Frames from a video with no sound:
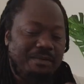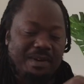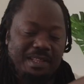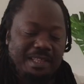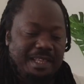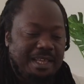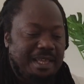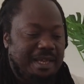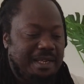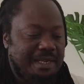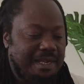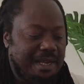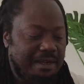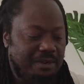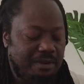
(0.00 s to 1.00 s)
One thing
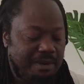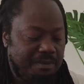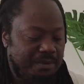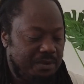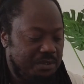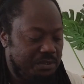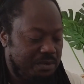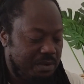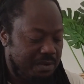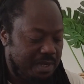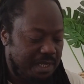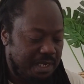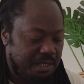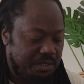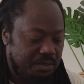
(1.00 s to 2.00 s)
I'm not sure
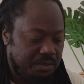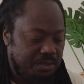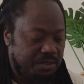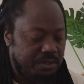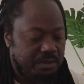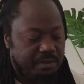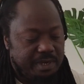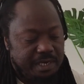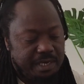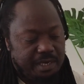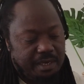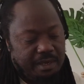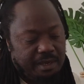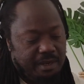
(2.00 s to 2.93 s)
whether I showed you already,